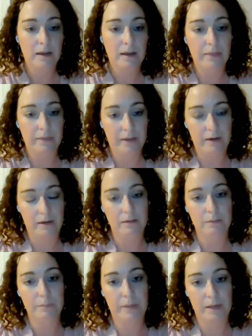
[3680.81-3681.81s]
And then
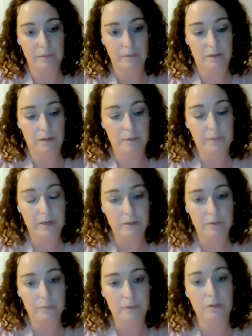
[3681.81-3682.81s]
uh,
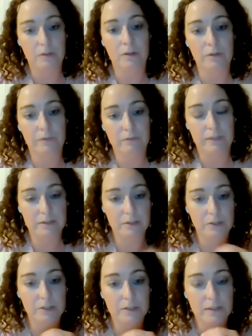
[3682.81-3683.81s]
paired with all of the
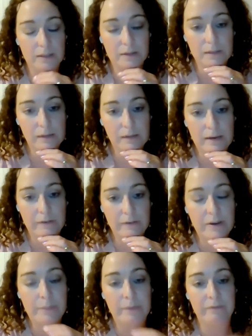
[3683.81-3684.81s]
research that the Kilkenny
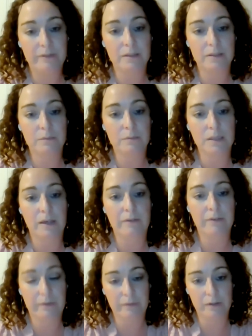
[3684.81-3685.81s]
famine victims
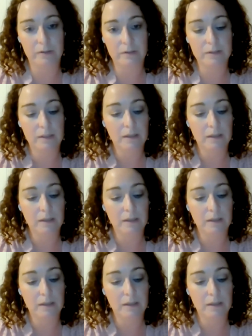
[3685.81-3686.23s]
have given us,